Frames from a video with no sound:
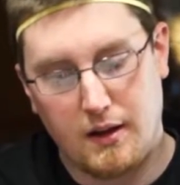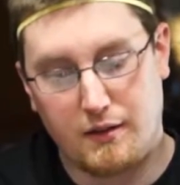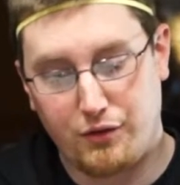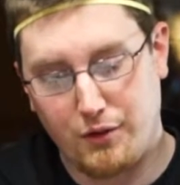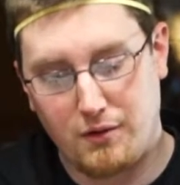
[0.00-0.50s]

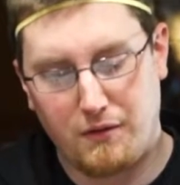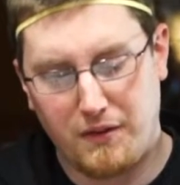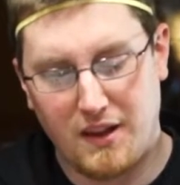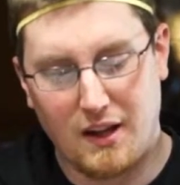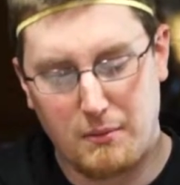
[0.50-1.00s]
Exclusive
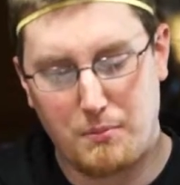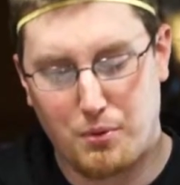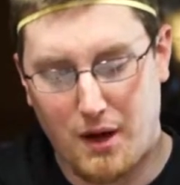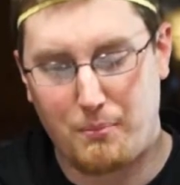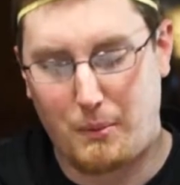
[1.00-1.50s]
Fifth Element
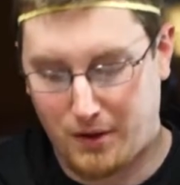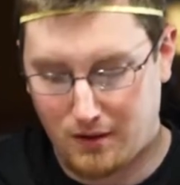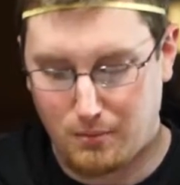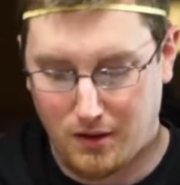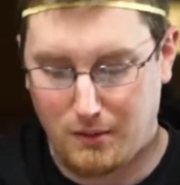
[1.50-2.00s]
prop
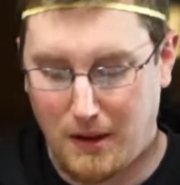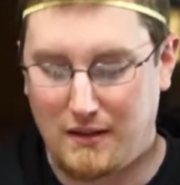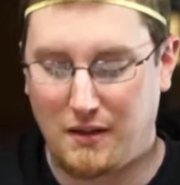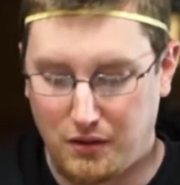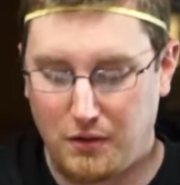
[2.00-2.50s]
replicas,
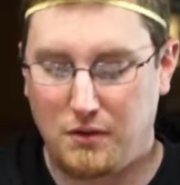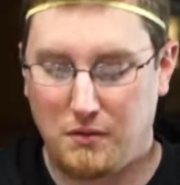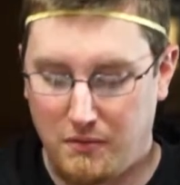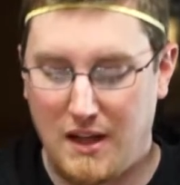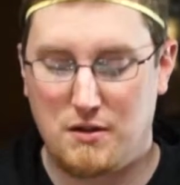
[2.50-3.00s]
multipass,
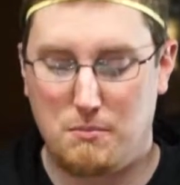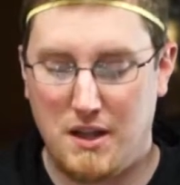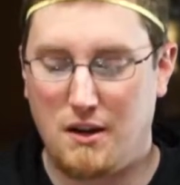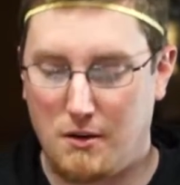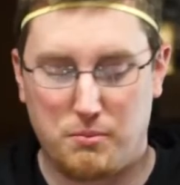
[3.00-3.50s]
exclusive Invasion
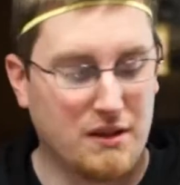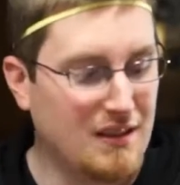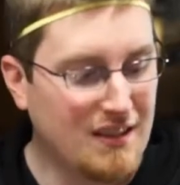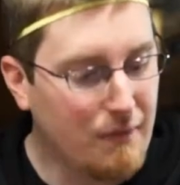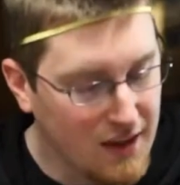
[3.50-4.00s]
mini art
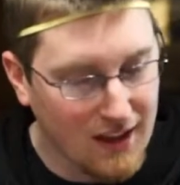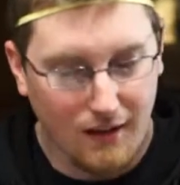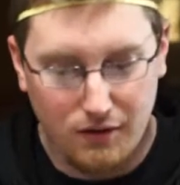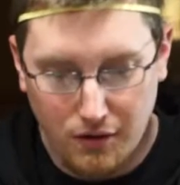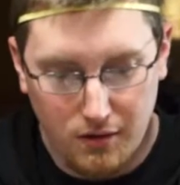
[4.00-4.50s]
prints. Is everything
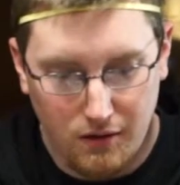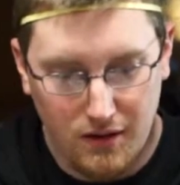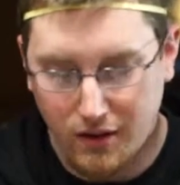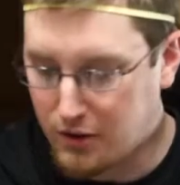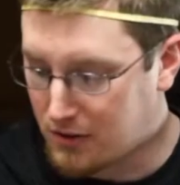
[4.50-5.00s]
exclusive
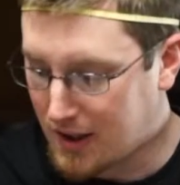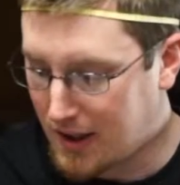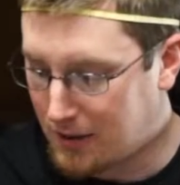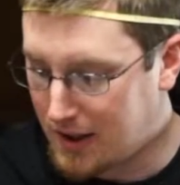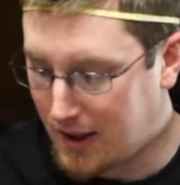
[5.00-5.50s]
in Loot Crate
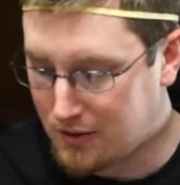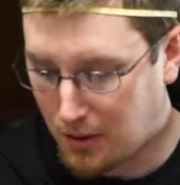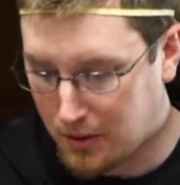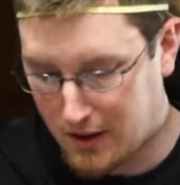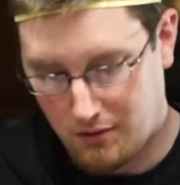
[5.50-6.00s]
nowadays?
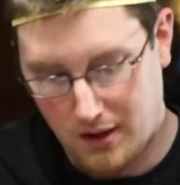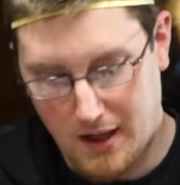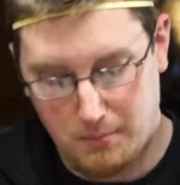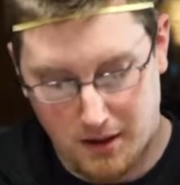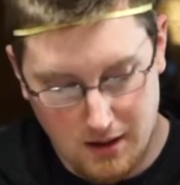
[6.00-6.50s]
Holy
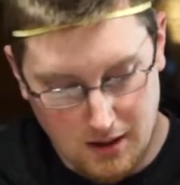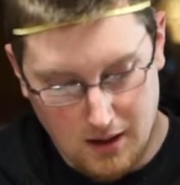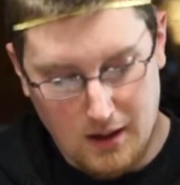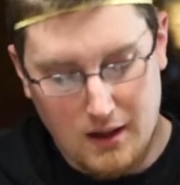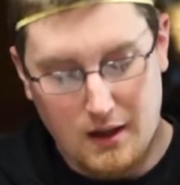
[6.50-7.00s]
crap.
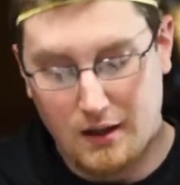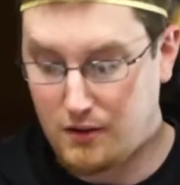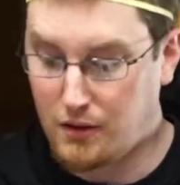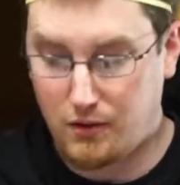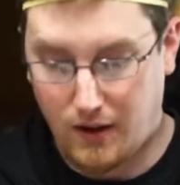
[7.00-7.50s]

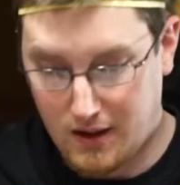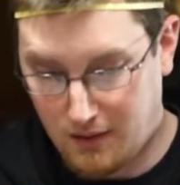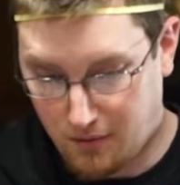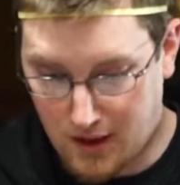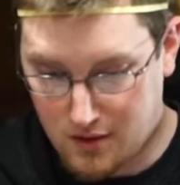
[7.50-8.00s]
Exclusive
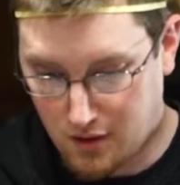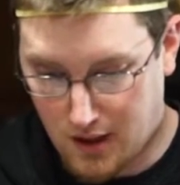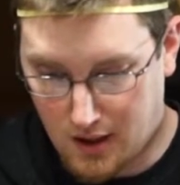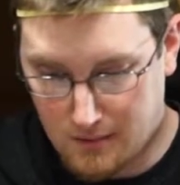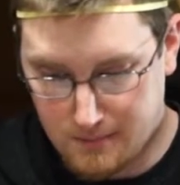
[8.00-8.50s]
LED
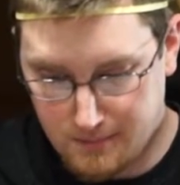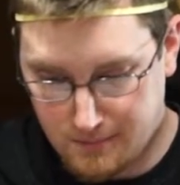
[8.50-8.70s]
flashlight.